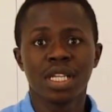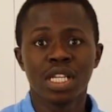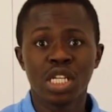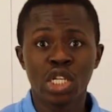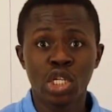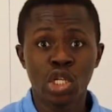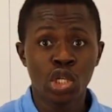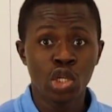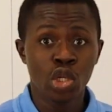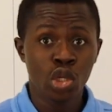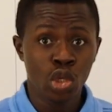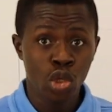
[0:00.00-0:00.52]

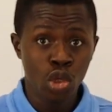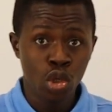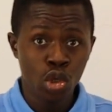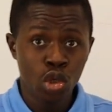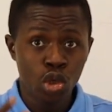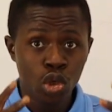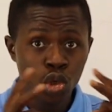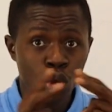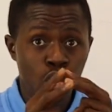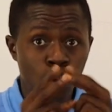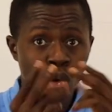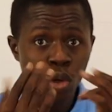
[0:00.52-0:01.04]
Now you can
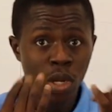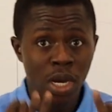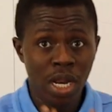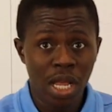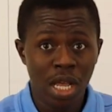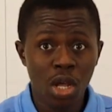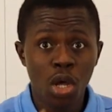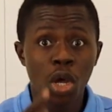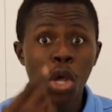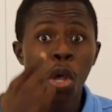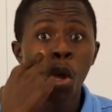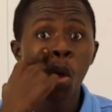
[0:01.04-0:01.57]
see
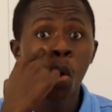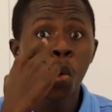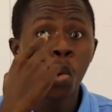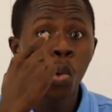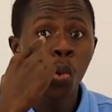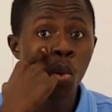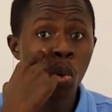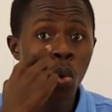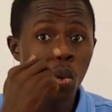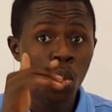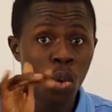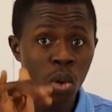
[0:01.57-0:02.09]

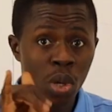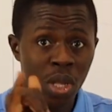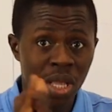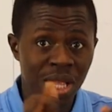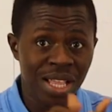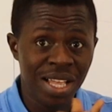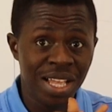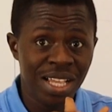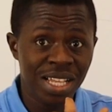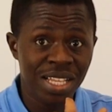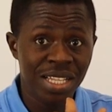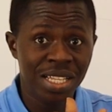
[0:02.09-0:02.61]
that
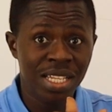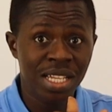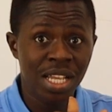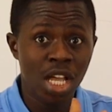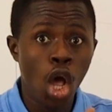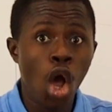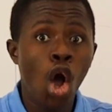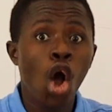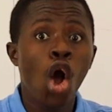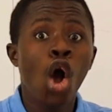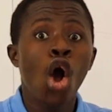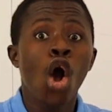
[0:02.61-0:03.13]

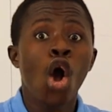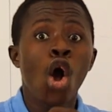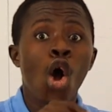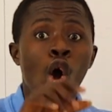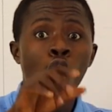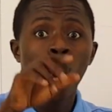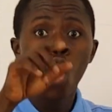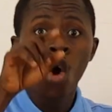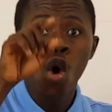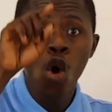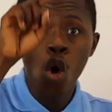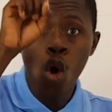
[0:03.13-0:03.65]
the
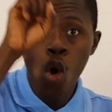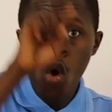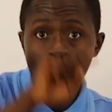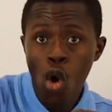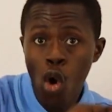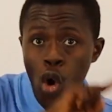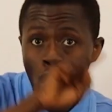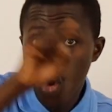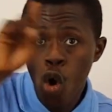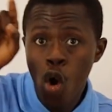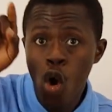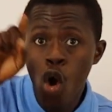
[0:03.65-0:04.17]
square root
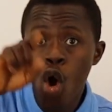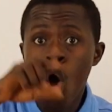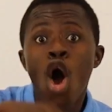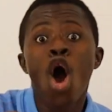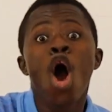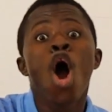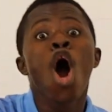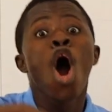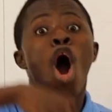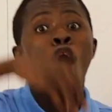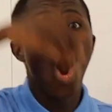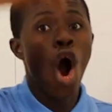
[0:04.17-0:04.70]
sign is
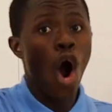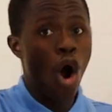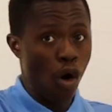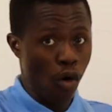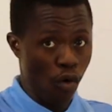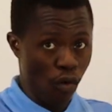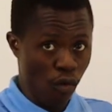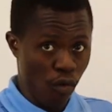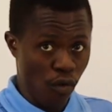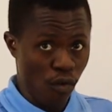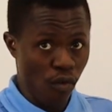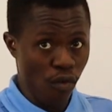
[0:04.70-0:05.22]
off and we are
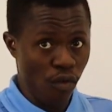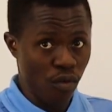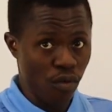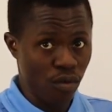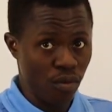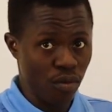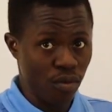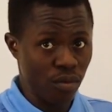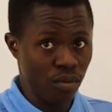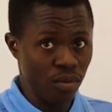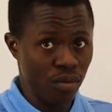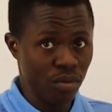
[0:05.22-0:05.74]
left with
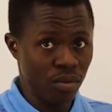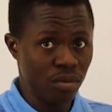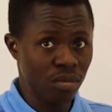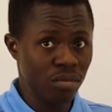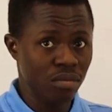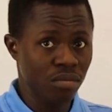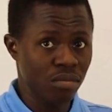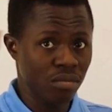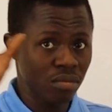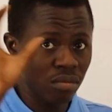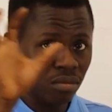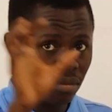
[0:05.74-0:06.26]
a
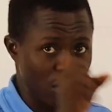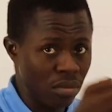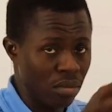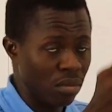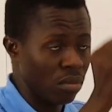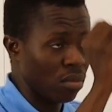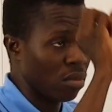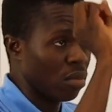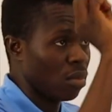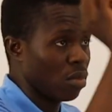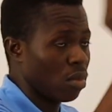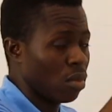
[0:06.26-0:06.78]
number
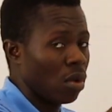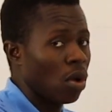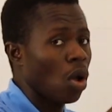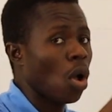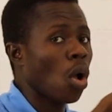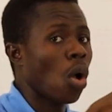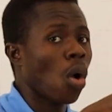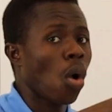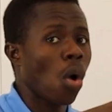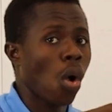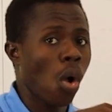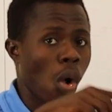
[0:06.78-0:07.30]
as a
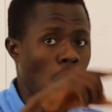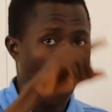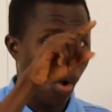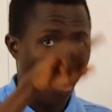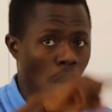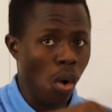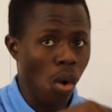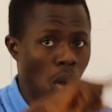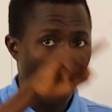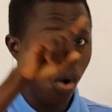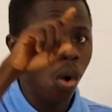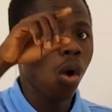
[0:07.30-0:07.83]
denominator,
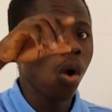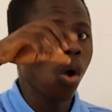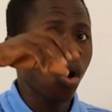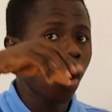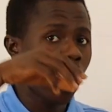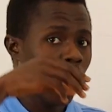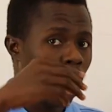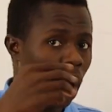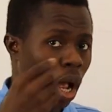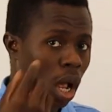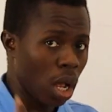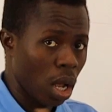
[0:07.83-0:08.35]
meaning
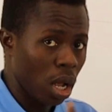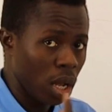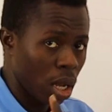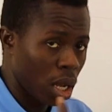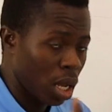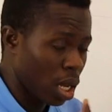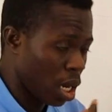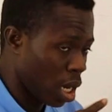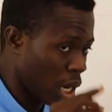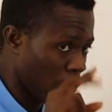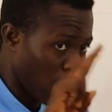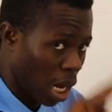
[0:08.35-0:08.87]
we've been able to
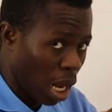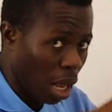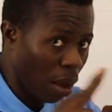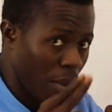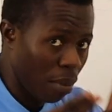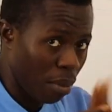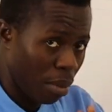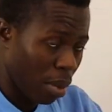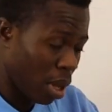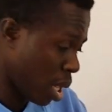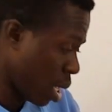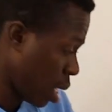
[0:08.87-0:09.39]

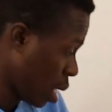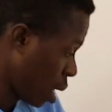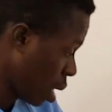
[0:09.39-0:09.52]
rationalize